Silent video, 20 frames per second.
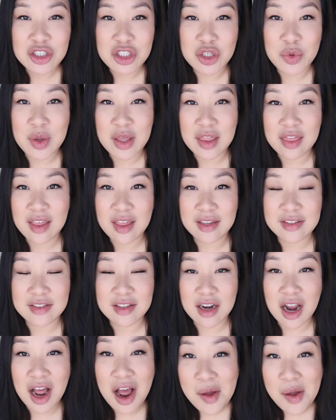doing things
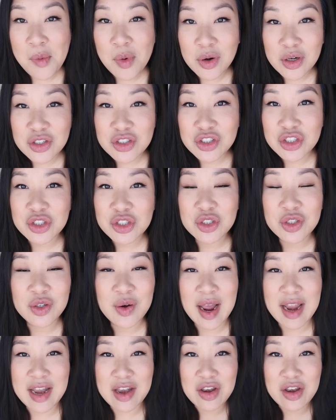that I want to do
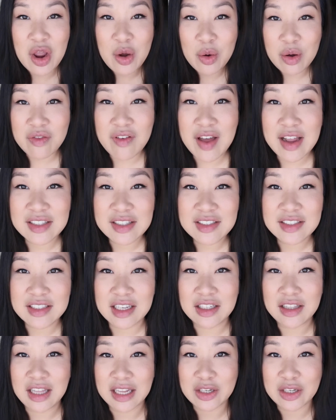and no events
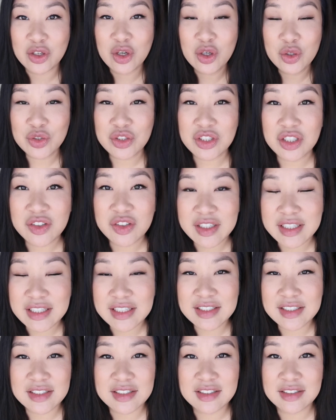and like no
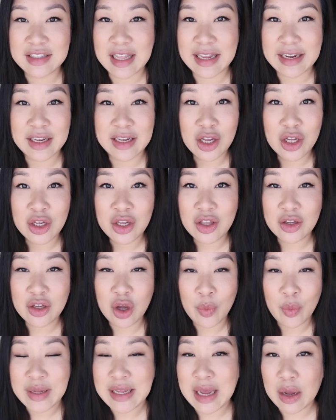serious like
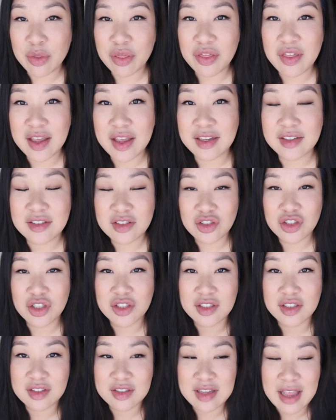going out things,
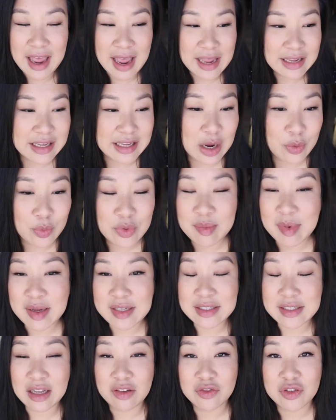just hanging out with
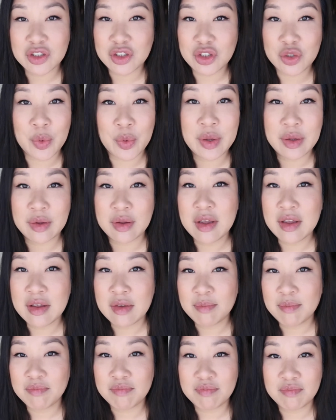myself, just
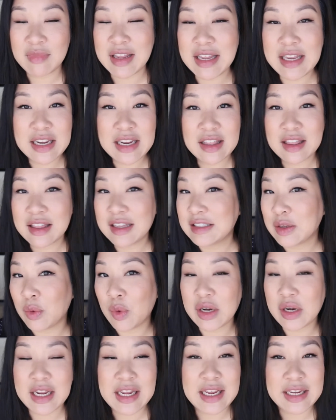eating the things I
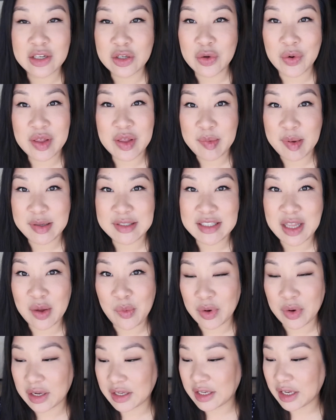want to eat and going to the places I
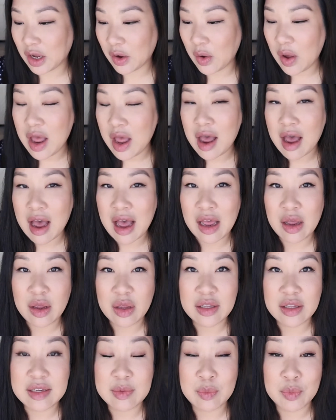want to go,
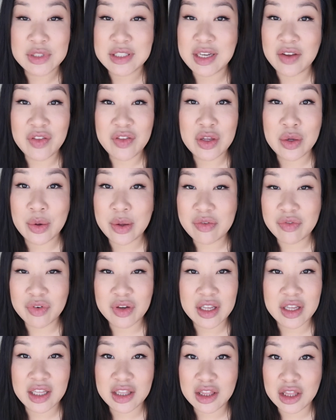I was definitely going
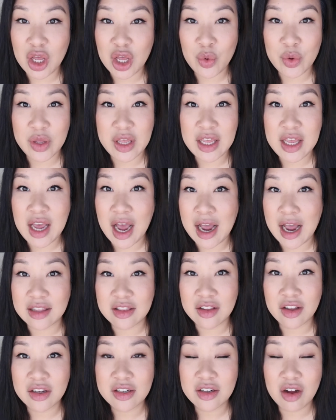for like a low key eye
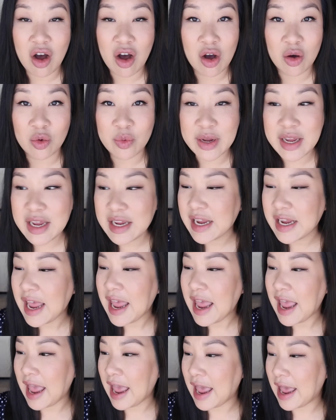look all week.
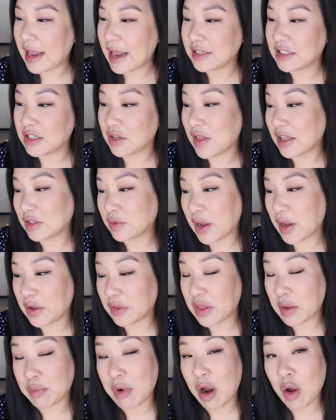And so that's why I
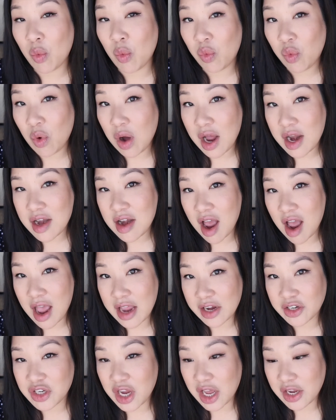only brought one
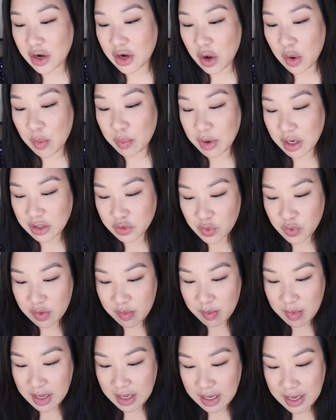eyeshadow brush
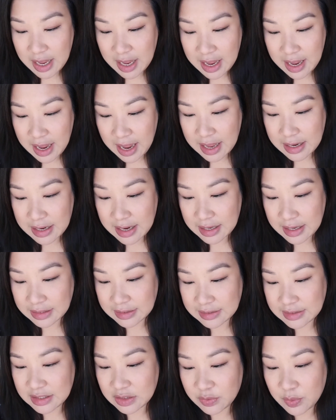with me, and it
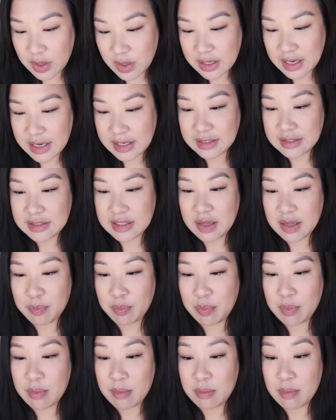is this one. It is
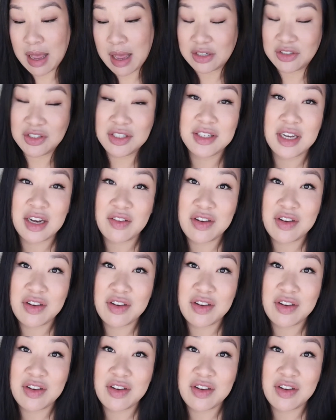actually, it's not